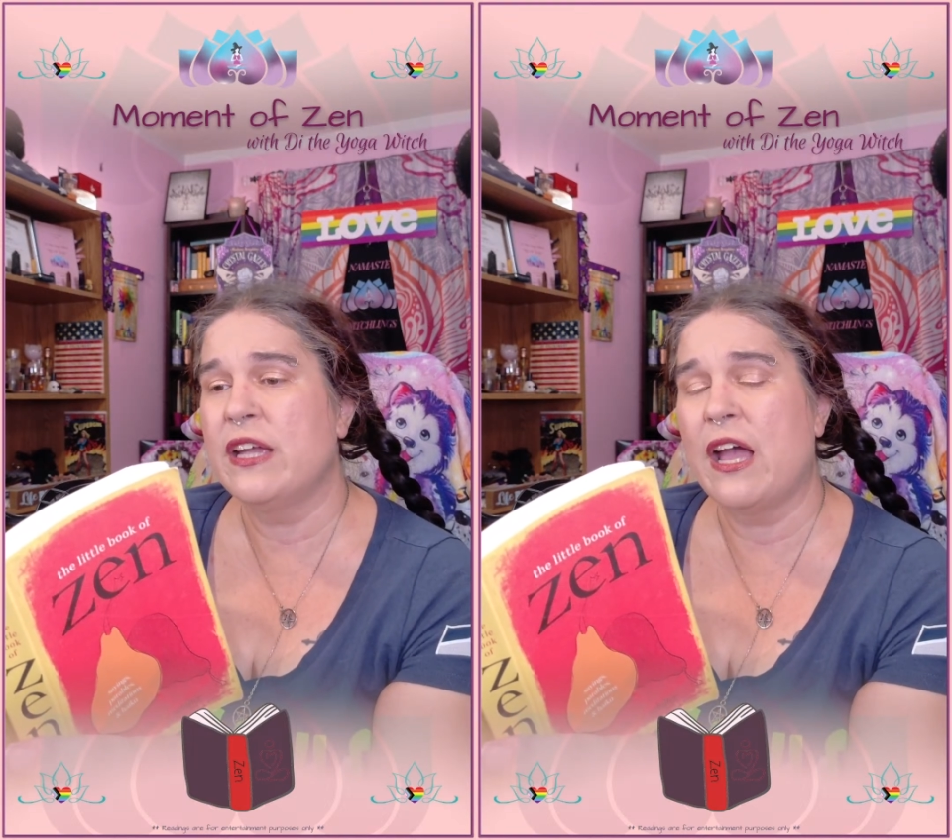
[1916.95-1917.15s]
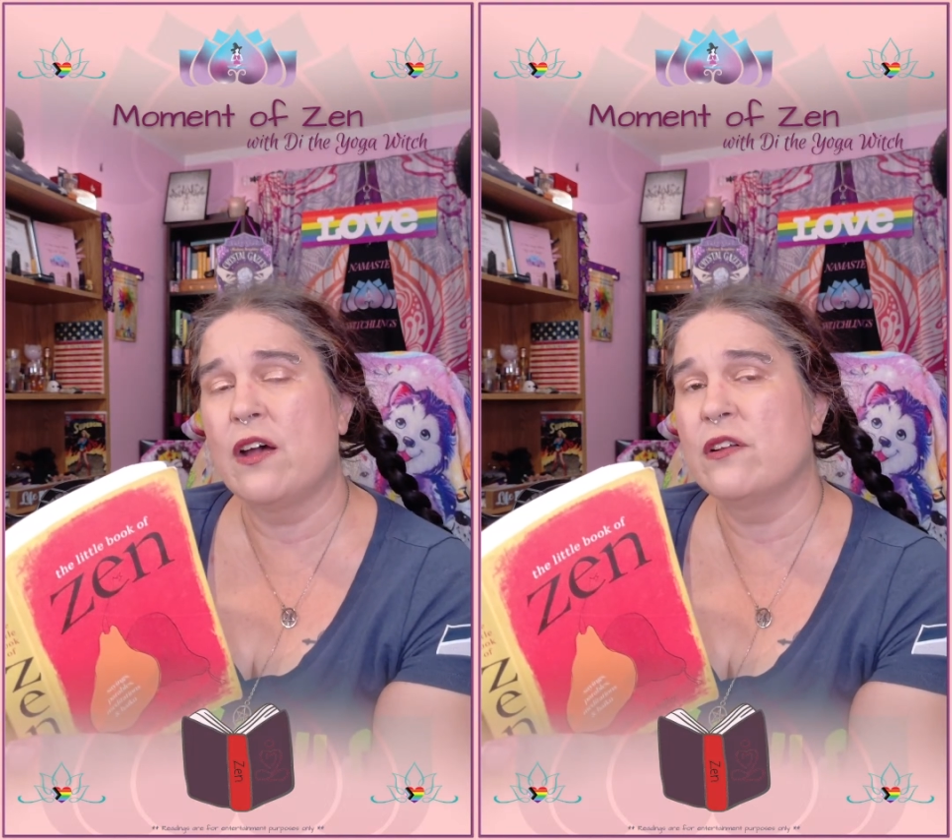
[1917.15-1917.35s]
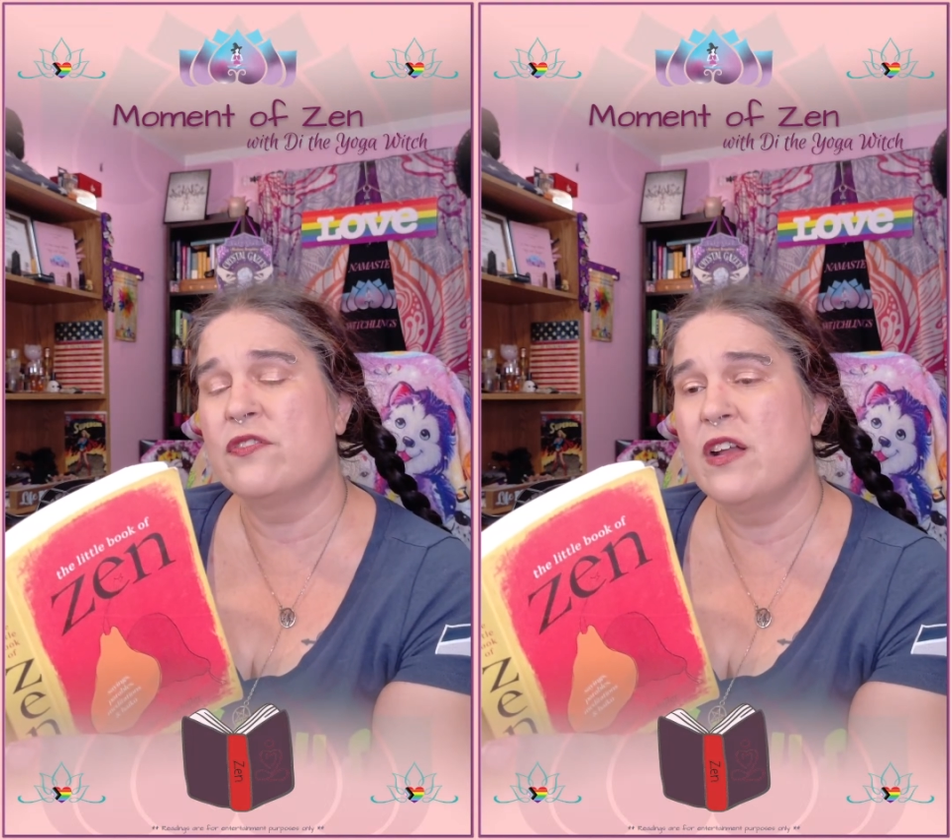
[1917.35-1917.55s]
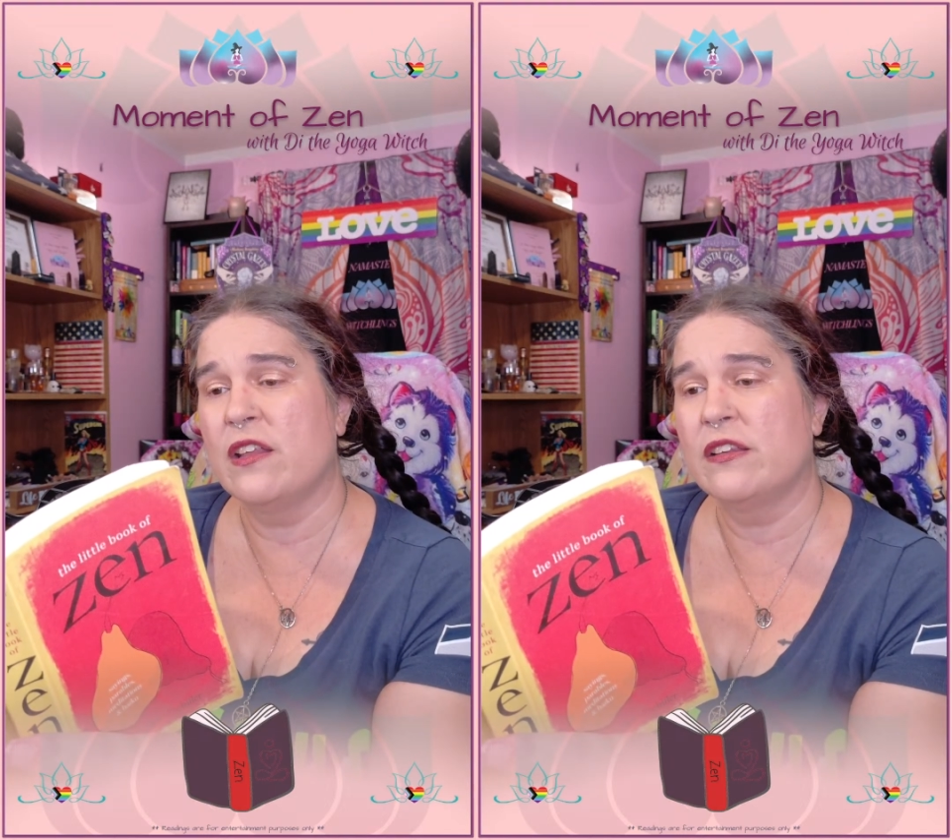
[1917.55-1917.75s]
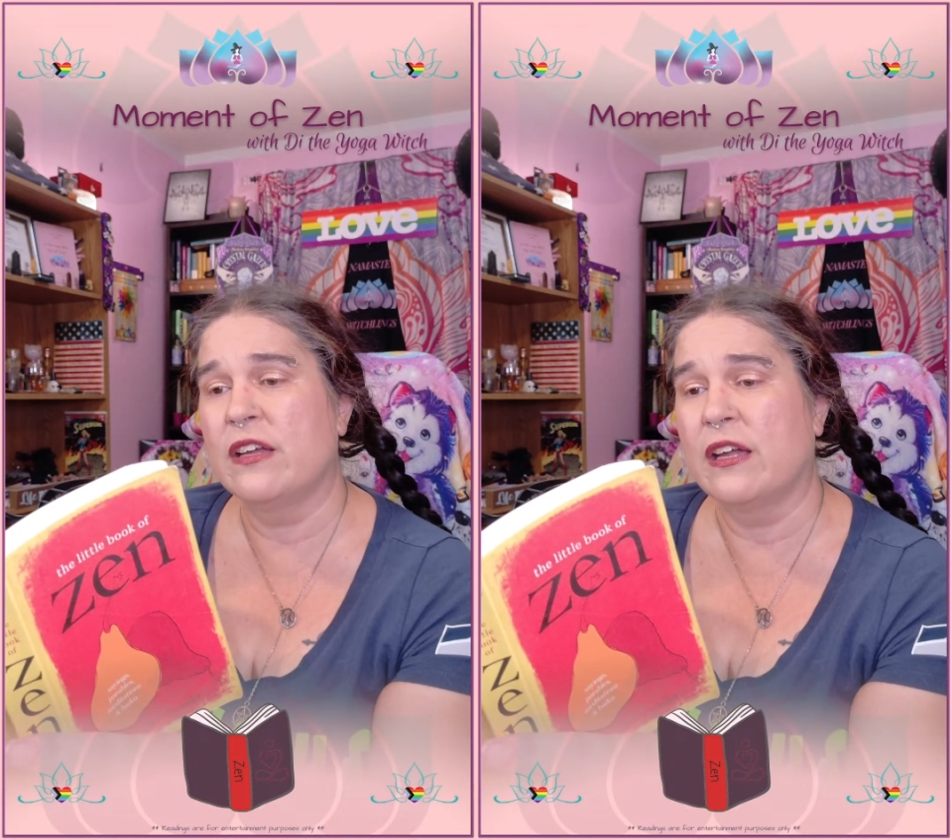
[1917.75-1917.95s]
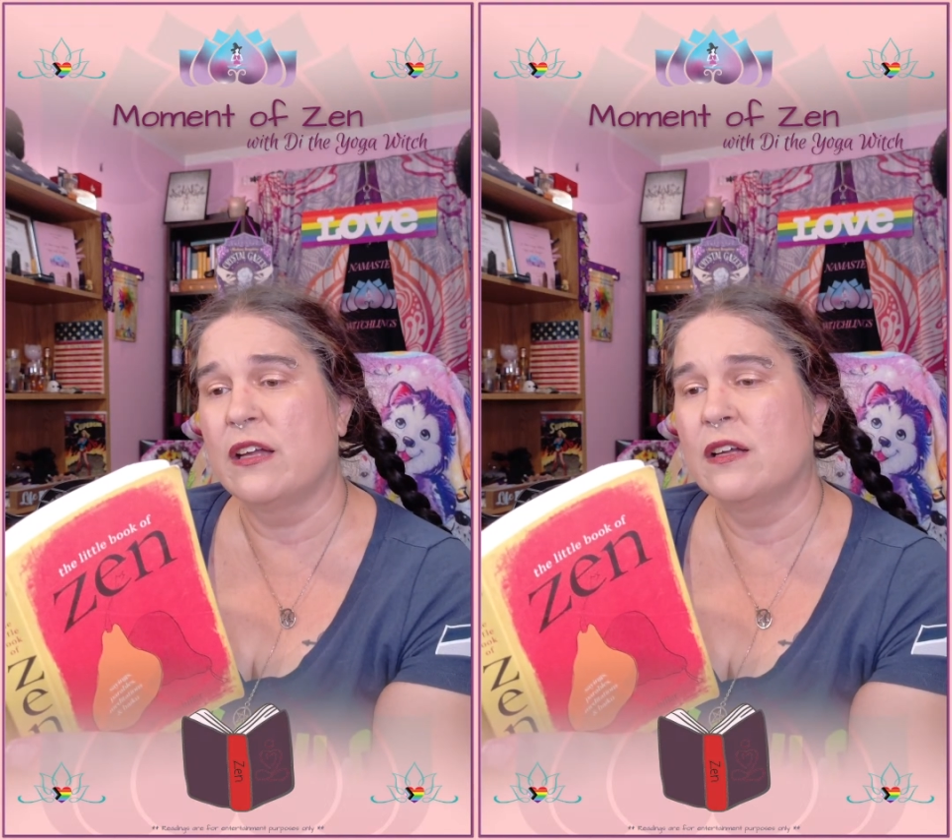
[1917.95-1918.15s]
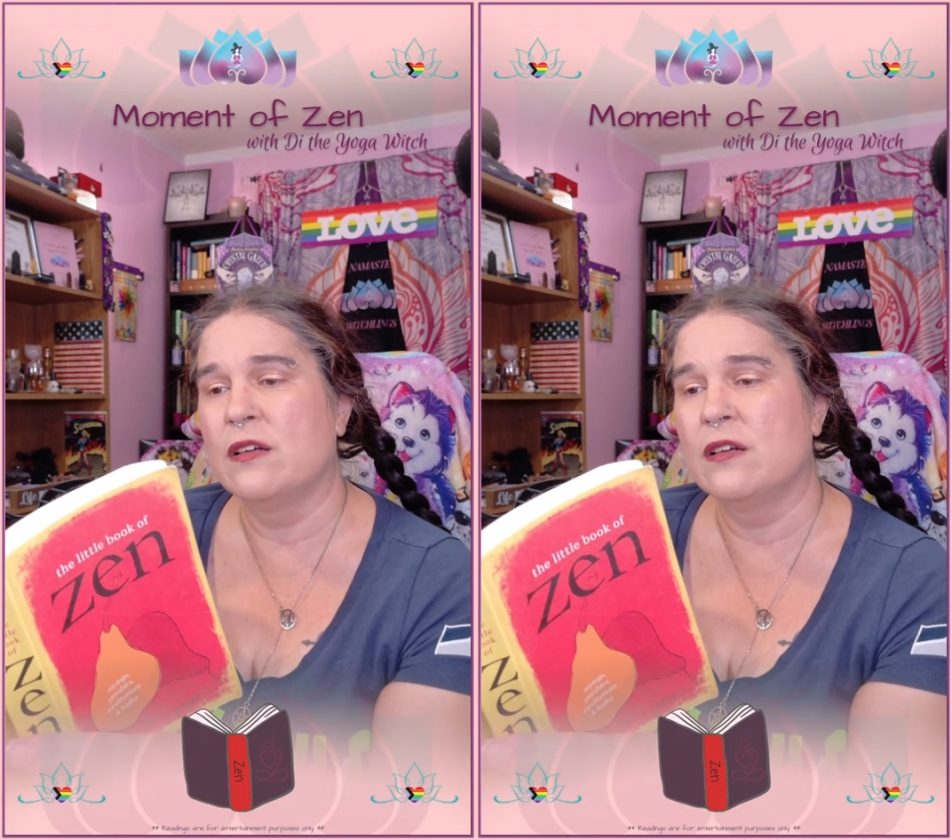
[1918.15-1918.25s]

out of nothing,